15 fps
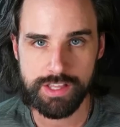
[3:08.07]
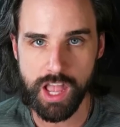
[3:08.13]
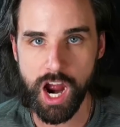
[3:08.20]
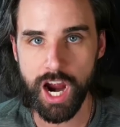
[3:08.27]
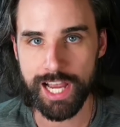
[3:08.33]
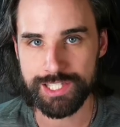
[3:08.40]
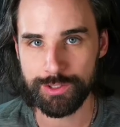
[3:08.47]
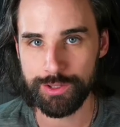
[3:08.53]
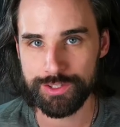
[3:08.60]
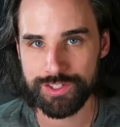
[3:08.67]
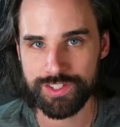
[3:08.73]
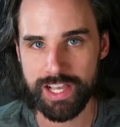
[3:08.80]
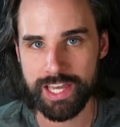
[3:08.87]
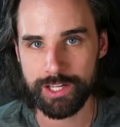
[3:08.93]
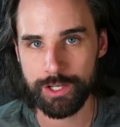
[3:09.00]
All right, so another
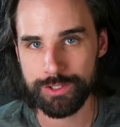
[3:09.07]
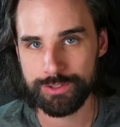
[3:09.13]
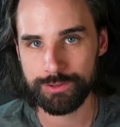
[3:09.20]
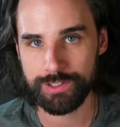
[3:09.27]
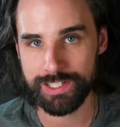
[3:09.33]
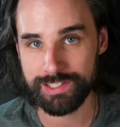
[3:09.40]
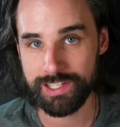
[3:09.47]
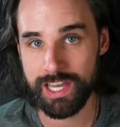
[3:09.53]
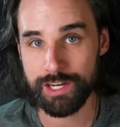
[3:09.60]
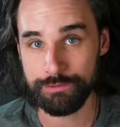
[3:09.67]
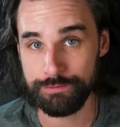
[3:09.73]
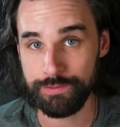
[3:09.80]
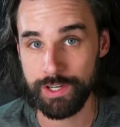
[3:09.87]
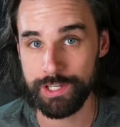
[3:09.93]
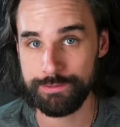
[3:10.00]
side hustle that's kind of
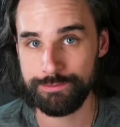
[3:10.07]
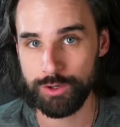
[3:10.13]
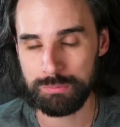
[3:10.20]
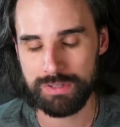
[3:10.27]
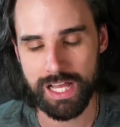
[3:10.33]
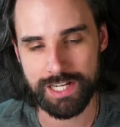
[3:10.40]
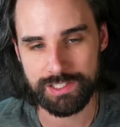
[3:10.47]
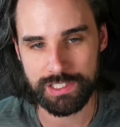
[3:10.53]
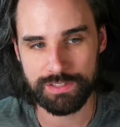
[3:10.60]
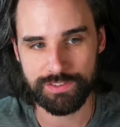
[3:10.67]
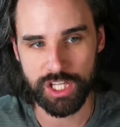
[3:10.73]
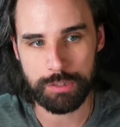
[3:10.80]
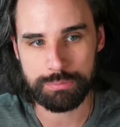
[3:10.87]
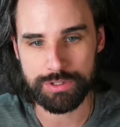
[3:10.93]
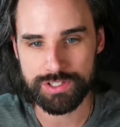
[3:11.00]
fun for blockchain
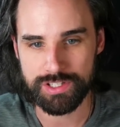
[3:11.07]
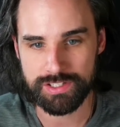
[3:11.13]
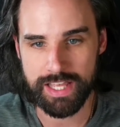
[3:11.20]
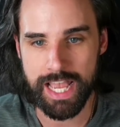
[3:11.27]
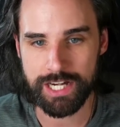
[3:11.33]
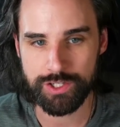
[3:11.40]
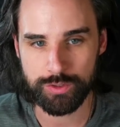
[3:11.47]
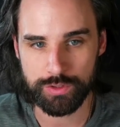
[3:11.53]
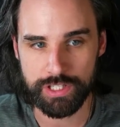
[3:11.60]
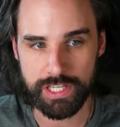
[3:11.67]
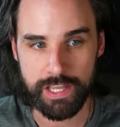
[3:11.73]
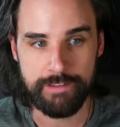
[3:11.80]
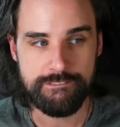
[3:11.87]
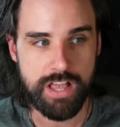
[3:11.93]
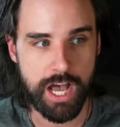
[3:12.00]
developers is actually
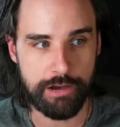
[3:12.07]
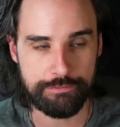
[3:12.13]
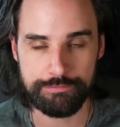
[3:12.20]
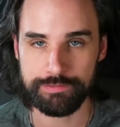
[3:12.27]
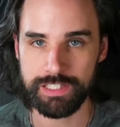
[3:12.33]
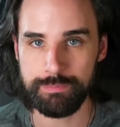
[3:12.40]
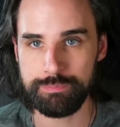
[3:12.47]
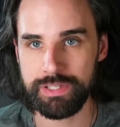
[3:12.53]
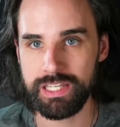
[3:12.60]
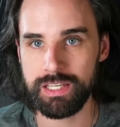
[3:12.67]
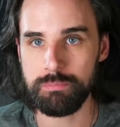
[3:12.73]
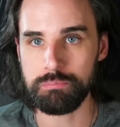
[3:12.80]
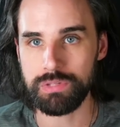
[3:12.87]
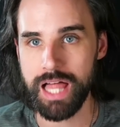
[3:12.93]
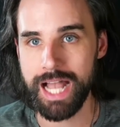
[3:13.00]
uh,
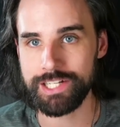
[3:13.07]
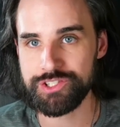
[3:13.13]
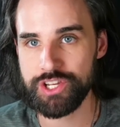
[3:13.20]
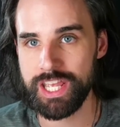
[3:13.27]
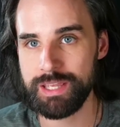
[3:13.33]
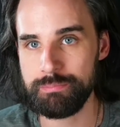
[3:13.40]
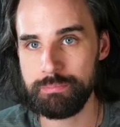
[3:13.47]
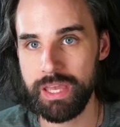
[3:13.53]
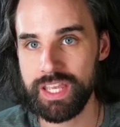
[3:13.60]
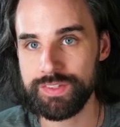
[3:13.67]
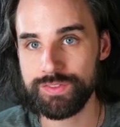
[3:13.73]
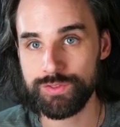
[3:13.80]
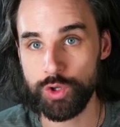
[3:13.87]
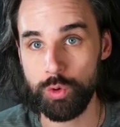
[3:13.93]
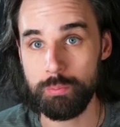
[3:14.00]
flipping
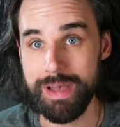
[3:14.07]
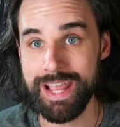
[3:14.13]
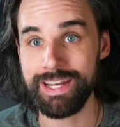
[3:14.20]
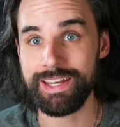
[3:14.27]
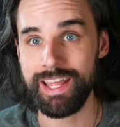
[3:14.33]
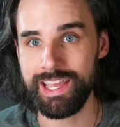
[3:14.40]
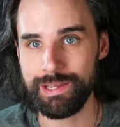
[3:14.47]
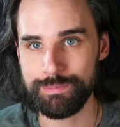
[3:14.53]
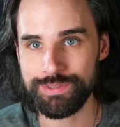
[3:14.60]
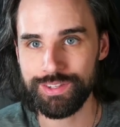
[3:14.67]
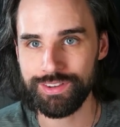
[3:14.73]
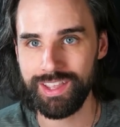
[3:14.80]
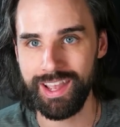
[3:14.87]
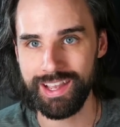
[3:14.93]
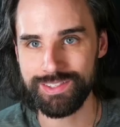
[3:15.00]
blockchain-based domain names,
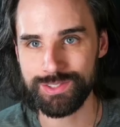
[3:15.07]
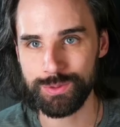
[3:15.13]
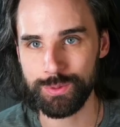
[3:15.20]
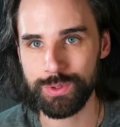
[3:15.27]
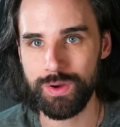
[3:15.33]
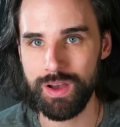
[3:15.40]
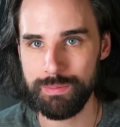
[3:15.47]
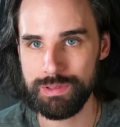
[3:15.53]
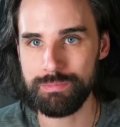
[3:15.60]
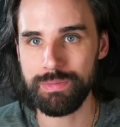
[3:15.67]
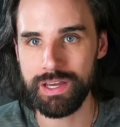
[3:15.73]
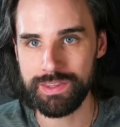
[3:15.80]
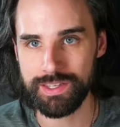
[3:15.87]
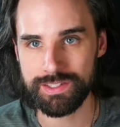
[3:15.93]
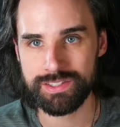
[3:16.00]
okay? So what do I mean
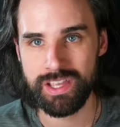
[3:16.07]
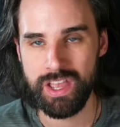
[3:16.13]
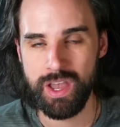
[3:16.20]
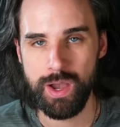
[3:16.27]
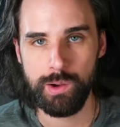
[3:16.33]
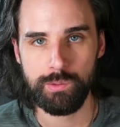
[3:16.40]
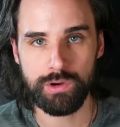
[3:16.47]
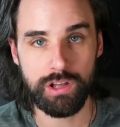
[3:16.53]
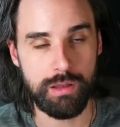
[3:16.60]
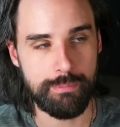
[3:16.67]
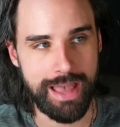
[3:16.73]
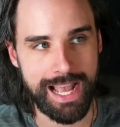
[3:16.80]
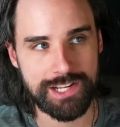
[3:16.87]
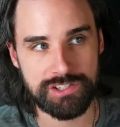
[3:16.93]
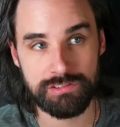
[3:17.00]
by this? Well,
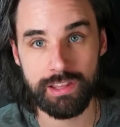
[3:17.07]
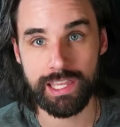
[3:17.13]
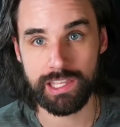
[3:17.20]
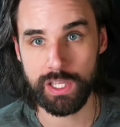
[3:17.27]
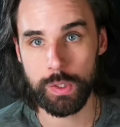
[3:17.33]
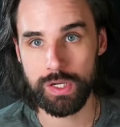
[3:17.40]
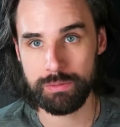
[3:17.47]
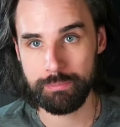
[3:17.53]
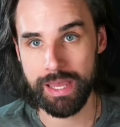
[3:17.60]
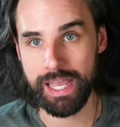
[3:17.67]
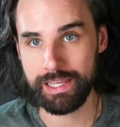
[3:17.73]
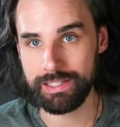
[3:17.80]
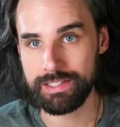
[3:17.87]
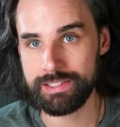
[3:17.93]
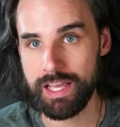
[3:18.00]
imagine like going
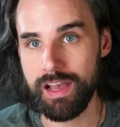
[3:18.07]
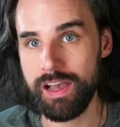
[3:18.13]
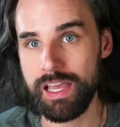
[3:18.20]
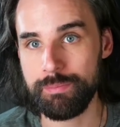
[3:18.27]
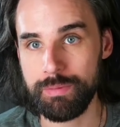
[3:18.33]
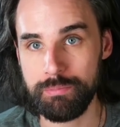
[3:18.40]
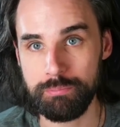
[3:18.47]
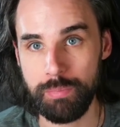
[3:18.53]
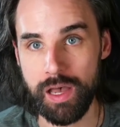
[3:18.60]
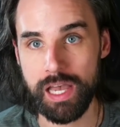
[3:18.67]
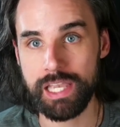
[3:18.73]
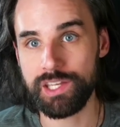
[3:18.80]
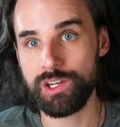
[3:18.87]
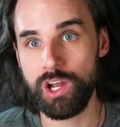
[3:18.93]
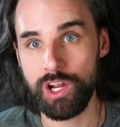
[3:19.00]
back in time and
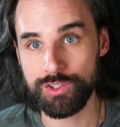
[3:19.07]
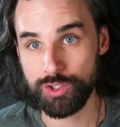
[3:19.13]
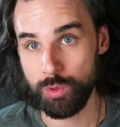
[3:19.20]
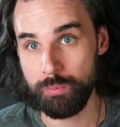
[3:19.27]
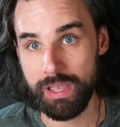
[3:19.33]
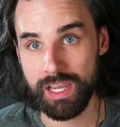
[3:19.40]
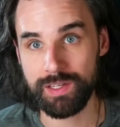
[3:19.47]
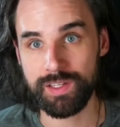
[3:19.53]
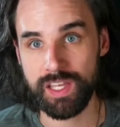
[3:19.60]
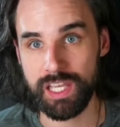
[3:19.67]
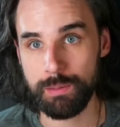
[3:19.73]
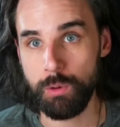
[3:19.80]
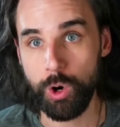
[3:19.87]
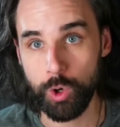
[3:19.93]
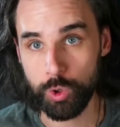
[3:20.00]
buying an, a domain
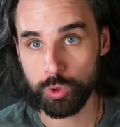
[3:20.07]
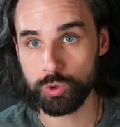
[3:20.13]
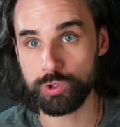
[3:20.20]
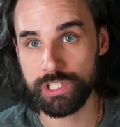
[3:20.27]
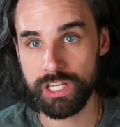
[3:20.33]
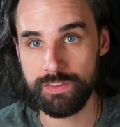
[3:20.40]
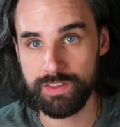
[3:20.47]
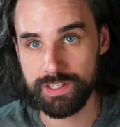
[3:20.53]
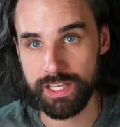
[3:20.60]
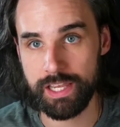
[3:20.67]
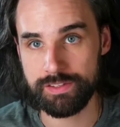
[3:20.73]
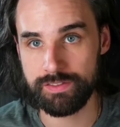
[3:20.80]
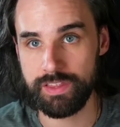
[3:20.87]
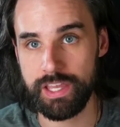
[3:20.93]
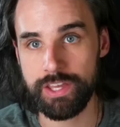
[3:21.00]
name early in the
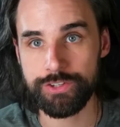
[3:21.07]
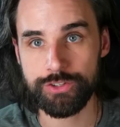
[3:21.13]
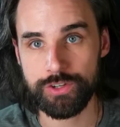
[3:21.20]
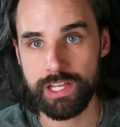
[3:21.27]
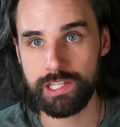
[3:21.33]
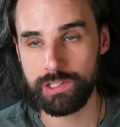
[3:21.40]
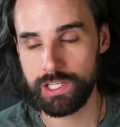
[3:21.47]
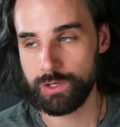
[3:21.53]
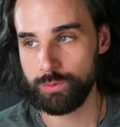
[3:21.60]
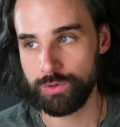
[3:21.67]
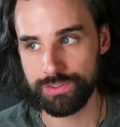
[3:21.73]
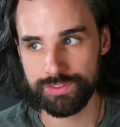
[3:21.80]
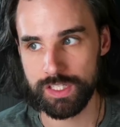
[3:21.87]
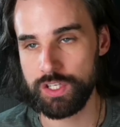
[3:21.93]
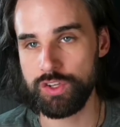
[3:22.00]
days of the internet, like
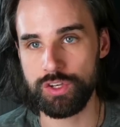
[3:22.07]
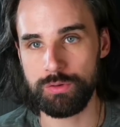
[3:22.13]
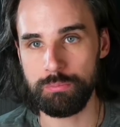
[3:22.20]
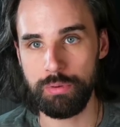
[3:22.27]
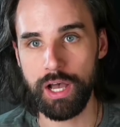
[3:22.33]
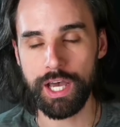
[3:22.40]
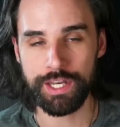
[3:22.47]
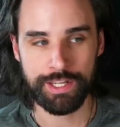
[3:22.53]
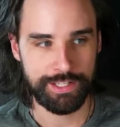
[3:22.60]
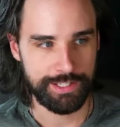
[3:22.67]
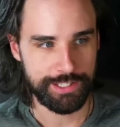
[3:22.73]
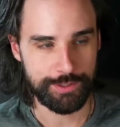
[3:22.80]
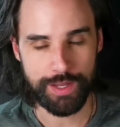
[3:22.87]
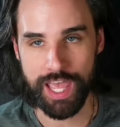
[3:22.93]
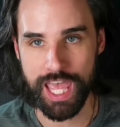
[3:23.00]
let's say you could have bought
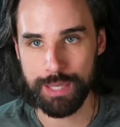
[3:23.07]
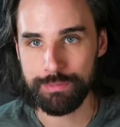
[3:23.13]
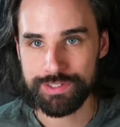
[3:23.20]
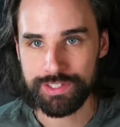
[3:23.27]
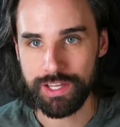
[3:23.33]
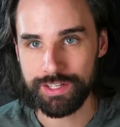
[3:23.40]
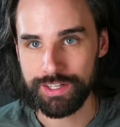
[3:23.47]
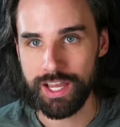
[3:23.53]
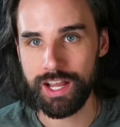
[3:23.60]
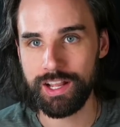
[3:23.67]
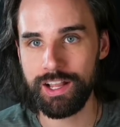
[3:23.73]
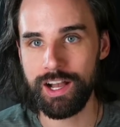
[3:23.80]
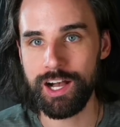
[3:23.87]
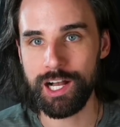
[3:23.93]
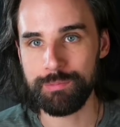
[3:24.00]
you know, amazon dot
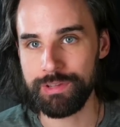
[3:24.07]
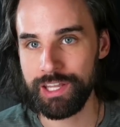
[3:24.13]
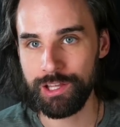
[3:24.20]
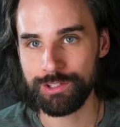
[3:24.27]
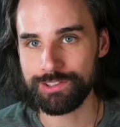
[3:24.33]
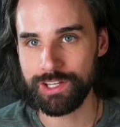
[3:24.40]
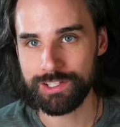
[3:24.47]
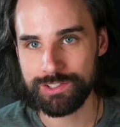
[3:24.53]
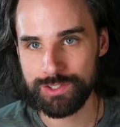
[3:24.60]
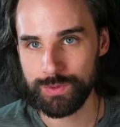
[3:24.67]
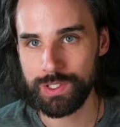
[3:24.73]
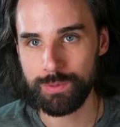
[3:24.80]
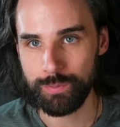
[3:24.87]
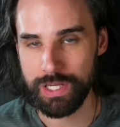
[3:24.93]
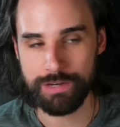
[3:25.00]
com and held on to
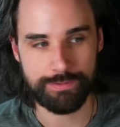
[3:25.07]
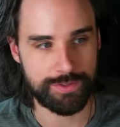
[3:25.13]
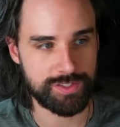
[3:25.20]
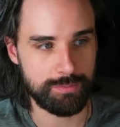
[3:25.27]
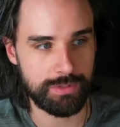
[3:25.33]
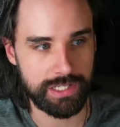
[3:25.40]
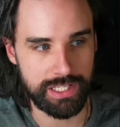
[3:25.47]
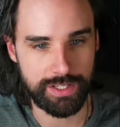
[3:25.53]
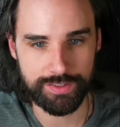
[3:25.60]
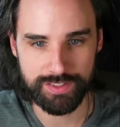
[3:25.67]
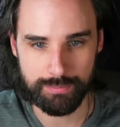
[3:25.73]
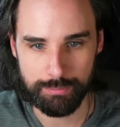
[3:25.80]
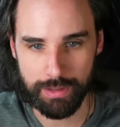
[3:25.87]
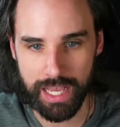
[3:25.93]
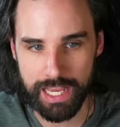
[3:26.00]
it and waited for somebody else
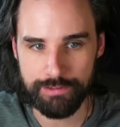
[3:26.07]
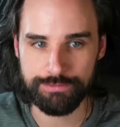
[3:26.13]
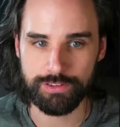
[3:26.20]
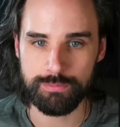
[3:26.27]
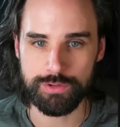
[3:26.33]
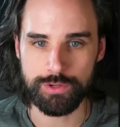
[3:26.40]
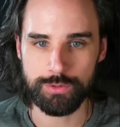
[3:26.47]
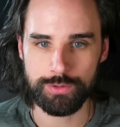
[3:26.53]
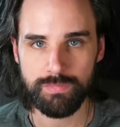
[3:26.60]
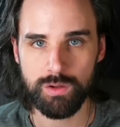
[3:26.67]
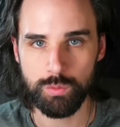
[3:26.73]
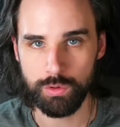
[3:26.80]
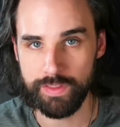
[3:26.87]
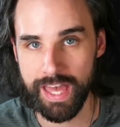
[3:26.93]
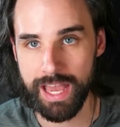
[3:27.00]
to buy it from you.
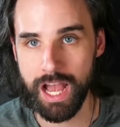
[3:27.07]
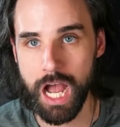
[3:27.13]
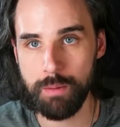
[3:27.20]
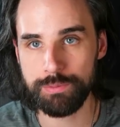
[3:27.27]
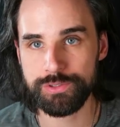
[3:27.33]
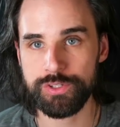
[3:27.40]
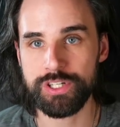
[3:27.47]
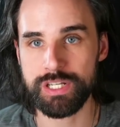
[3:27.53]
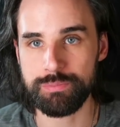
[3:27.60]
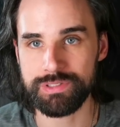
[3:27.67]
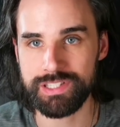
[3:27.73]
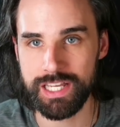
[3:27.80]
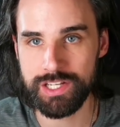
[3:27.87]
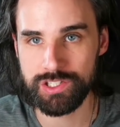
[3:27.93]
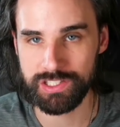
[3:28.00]
Well, that opportunity
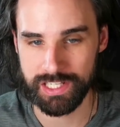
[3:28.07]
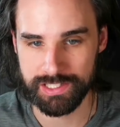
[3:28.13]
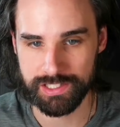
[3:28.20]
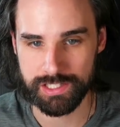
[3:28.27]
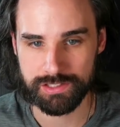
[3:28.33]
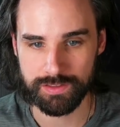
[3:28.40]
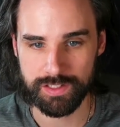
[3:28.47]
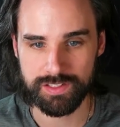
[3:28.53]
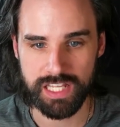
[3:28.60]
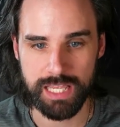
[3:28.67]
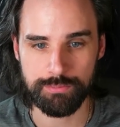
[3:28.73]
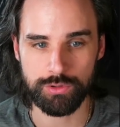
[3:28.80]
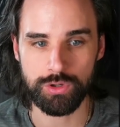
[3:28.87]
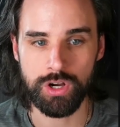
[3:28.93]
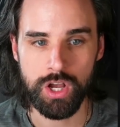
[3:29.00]
potentially exists on the
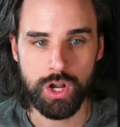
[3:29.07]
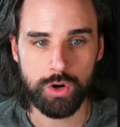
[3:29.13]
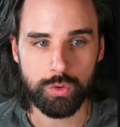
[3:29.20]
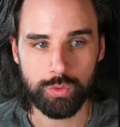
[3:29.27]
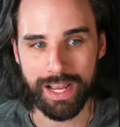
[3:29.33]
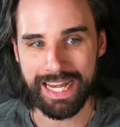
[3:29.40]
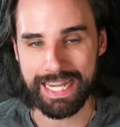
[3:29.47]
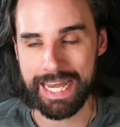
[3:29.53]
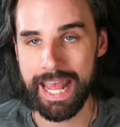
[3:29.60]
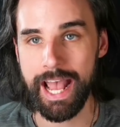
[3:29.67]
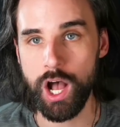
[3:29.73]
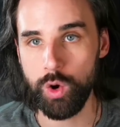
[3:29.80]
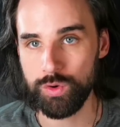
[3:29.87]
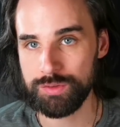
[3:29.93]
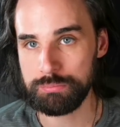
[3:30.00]
table right
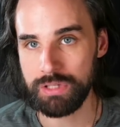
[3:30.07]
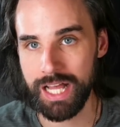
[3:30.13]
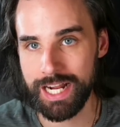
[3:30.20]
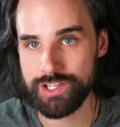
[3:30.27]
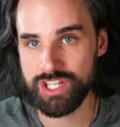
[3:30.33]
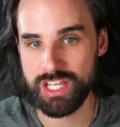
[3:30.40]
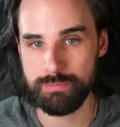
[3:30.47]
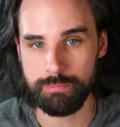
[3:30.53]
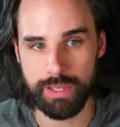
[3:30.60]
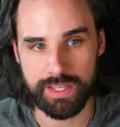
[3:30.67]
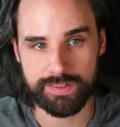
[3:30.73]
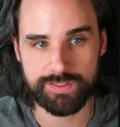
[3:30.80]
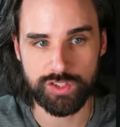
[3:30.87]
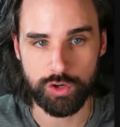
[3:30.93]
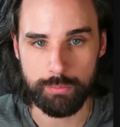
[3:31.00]
now with
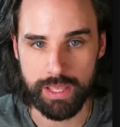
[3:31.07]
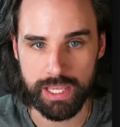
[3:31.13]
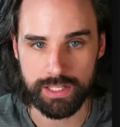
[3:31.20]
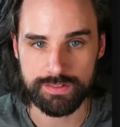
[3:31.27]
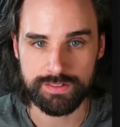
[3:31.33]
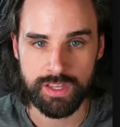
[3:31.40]
blockchain-based domains.